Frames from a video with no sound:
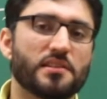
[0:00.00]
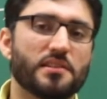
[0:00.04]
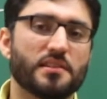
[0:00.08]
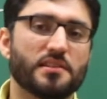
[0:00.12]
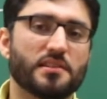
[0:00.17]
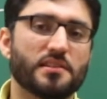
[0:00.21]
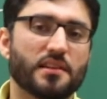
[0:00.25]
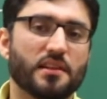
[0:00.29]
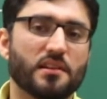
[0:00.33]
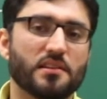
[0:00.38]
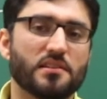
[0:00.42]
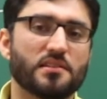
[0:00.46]

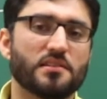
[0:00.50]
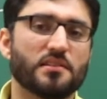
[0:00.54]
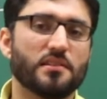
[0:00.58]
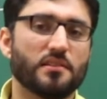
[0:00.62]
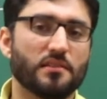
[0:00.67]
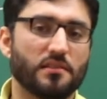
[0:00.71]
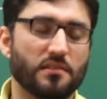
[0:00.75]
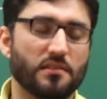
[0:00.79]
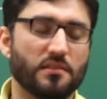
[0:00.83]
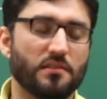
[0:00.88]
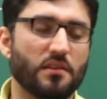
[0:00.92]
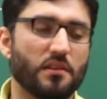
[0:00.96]
discussed,
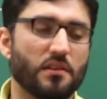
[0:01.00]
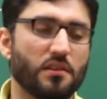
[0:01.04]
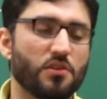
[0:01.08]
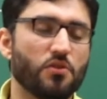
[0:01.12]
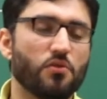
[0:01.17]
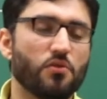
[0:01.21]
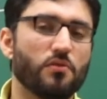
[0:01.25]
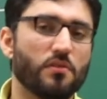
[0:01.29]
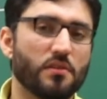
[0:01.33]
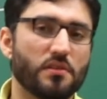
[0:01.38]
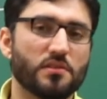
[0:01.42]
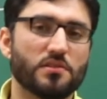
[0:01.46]
the
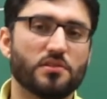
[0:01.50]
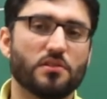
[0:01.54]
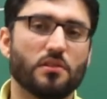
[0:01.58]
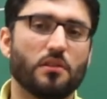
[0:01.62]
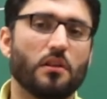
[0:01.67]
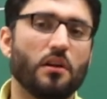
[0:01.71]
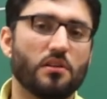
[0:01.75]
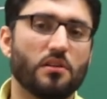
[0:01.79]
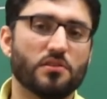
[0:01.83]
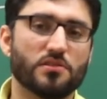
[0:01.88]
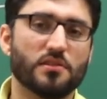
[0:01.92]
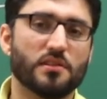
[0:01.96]
Newton's
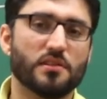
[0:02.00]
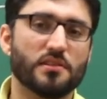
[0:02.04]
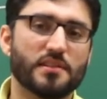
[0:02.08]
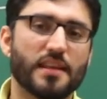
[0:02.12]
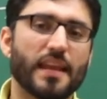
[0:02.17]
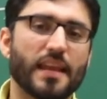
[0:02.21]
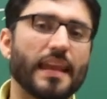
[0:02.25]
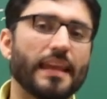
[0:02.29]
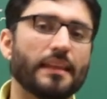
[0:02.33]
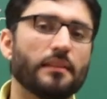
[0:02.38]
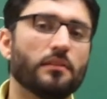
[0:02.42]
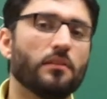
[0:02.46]
laws, the
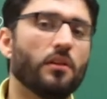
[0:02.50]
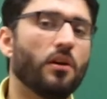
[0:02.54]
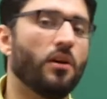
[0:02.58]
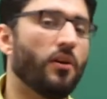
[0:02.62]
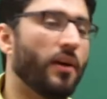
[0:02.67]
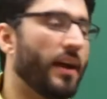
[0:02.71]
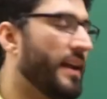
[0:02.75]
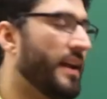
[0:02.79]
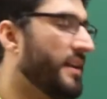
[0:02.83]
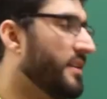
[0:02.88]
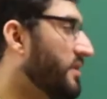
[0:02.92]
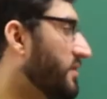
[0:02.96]
second law
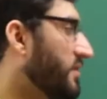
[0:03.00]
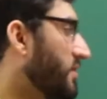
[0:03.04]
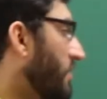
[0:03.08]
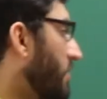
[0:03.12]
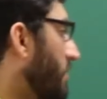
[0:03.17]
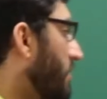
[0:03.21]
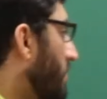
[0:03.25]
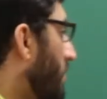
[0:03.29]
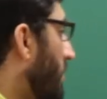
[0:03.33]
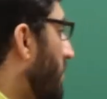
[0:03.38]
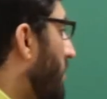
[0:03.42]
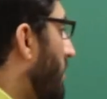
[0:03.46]
and the
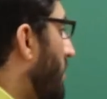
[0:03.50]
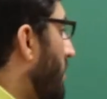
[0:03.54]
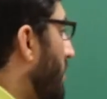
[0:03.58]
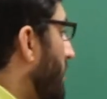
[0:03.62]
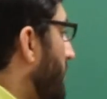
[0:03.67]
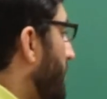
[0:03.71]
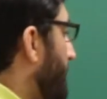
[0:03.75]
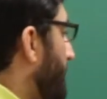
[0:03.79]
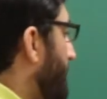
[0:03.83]
third law.